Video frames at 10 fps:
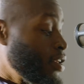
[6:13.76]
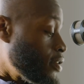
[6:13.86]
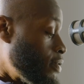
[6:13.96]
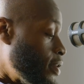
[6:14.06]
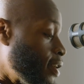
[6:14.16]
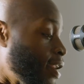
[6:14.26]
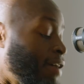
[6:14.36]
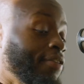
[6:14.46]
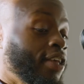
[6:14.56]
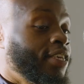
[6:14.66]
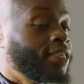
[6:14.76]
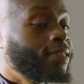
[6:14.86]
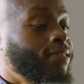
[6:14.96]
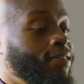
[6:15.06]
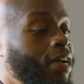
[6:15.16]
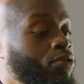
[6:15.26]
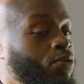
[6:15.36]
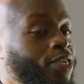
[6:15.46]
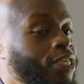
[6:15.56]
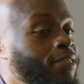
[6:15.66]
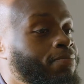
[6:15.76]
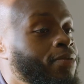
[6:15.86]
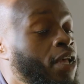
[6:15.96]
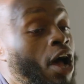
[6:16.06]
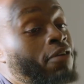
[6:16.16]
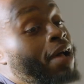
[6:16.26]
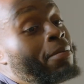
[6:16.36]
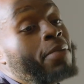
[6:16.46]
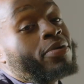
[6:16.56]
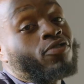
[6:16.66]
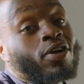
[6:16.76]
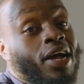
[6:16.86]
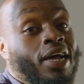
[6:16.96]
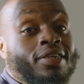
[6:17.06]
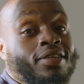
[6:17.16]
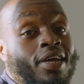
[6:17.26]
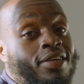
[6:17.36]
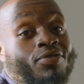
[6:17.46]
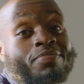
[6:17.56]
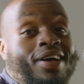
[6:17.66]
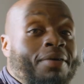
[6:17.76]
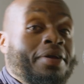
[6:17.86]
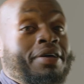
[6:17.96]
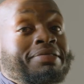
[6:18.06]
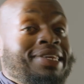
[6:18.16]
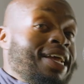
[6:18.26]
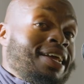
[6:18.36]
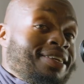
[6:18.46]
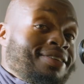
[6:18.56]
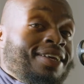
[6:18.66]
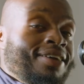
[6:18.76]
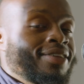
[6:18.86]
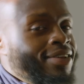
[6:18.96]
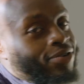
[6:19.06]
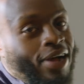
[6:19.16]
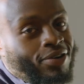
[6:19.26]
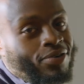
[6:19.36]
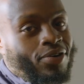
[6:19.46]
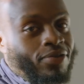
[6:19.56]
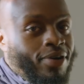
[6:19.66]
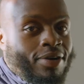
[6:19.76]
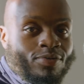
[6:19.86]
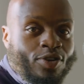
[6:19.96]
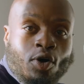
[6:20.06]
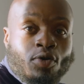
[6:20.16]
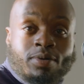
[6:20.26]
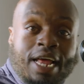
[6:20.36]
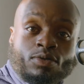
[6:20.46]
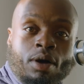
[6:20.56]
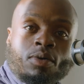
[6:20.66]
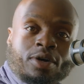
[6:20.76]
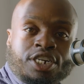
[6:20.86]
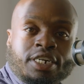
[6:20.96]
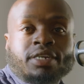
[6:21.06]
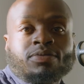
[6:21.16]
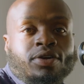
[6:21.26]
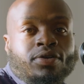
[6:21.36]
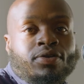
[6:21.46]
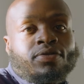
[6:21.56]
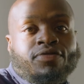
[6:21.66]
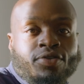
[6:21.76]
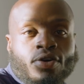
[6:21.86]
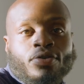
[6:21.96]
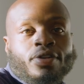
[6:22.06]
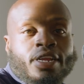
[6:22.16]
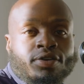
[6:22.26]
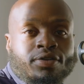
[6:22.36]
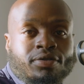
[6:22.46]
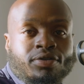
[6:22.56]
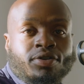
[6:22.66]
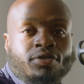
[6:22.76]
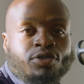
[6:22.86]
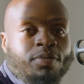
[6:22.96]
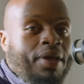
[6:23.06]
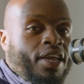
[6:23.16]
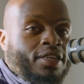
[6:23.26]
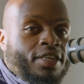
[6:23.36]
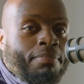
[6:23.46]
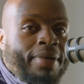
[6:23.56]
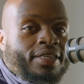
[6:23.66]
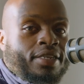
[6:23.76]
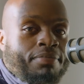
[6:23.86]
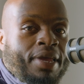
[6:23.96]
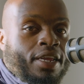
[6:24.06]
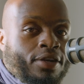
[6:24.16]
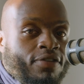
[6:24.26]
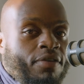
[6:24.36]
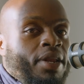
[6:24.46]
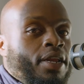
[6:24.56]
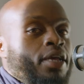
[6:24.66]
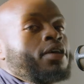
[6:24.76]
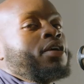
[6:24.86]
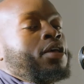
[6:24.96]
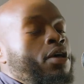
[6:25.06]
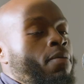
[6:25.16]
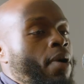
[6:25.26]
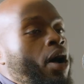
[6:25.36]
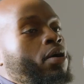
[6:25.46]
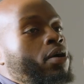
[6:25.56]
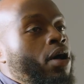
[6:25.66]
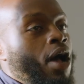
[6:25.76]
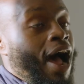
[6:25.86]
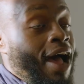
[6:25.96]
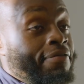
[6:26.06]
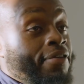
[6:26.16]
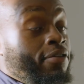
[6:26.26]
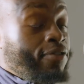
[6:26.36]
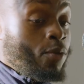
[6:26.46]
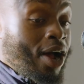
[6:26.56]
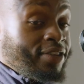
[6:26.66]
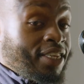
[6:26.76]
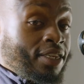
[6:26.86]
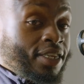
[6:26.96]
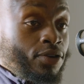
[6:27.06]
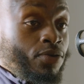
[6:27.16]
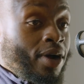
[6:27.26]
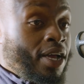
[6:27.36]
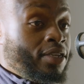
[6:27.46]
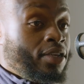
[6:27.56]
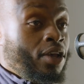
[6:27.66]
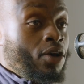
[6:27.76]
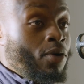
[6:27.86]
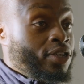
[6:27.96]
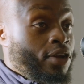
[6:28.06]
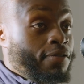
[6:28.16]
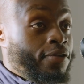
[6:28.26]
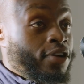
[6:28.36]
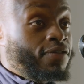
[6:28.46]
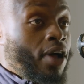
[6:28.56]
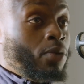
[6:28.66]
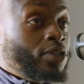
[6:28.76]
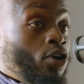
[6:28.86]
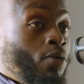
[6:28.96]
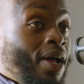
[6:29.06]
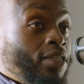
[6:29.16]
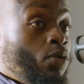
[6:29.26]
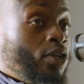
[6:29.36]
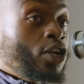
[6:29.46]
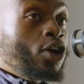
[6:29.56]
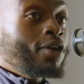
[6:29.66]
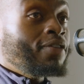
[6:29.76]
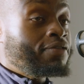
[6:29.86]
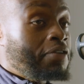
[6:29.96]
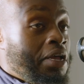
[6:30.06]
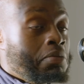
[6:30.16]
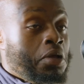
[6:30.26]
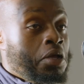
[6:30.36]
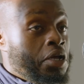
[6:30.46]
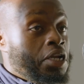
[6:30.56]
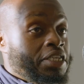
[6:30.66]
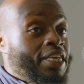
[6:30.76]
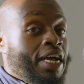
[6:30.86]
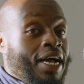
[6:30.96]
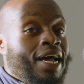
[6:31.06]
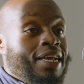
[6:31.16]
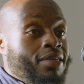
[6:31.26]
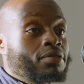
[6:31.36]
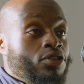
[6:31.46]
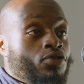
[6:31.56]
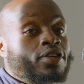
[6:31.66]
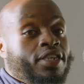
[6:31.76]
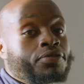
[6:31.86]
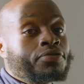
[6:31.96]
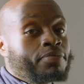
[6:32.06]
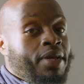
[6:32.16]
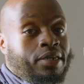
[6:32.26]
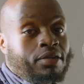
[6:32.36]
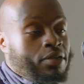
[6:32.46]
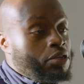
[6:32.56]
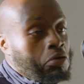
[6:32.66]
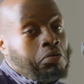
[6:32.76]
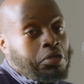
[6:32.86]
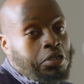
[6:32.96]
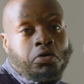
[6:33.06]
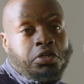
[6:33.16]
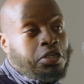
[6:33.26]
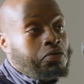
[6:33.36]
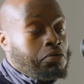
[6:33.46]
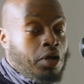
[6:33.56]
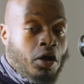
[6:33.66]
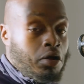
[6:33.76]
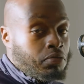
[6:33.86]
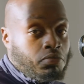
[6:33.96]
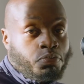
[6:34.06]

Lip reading: he's gonna win again. I was watching him. I might be wrong, guys. Guys, don't be coming out. Look, I don't know. We don't. That's why we're watching it. We don't know. If you know, then you know you should be making some bets and making yourself a millionaire. But I think from what I've seen skill wise, what I saw in the first fight, I went to go back to watch the Hrgovic fight. This Zhang guy, he's got skills, man. He's got skills. I can't.